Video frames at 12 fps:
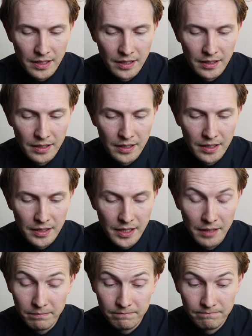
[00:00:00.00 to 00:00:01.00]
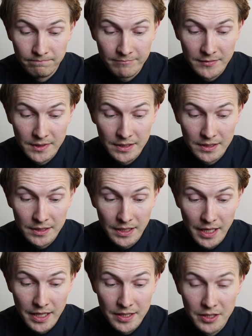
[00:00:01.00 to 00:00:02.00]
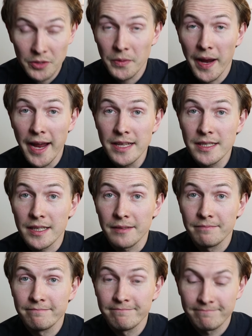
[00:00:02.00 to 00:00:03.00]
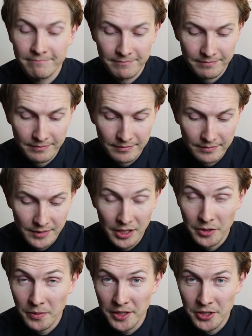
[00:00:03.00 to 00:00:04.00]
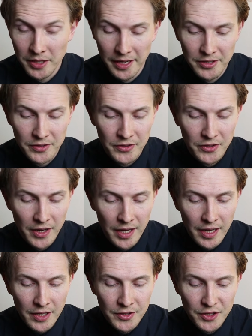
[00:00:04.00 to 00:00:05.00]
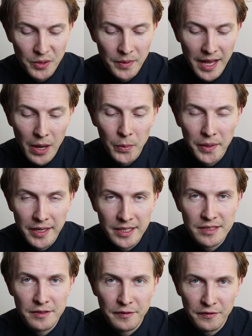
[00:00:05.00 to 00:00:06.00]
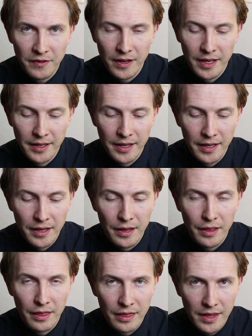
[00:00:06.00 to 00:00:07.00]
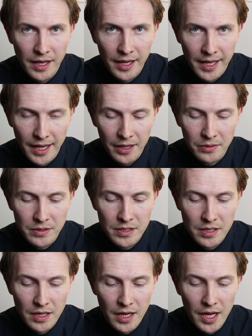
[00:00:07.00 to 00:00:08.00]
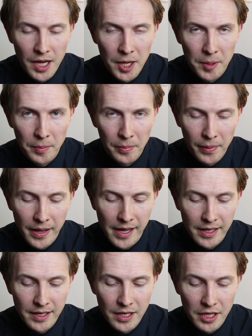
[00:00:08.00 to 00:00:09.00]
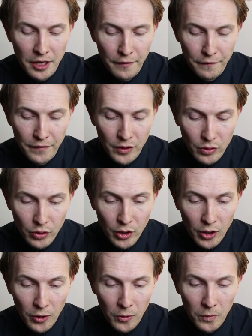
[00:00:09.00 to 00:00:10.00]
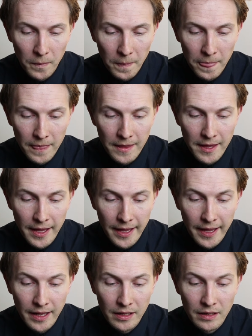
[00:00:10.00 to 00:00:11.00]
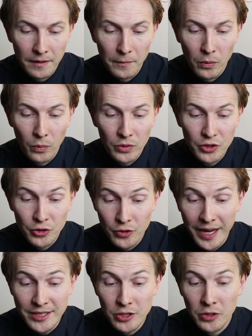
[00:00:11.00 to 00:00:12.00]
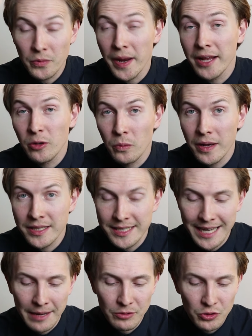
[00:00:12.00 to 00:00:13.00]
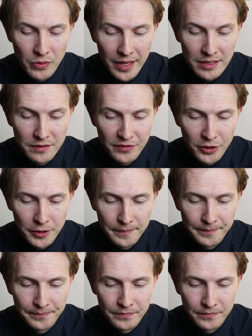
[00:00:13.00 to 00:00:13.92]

yep, it's created. Congratulations. So now we need to fund the account. But if you go and try to create one-time transfer,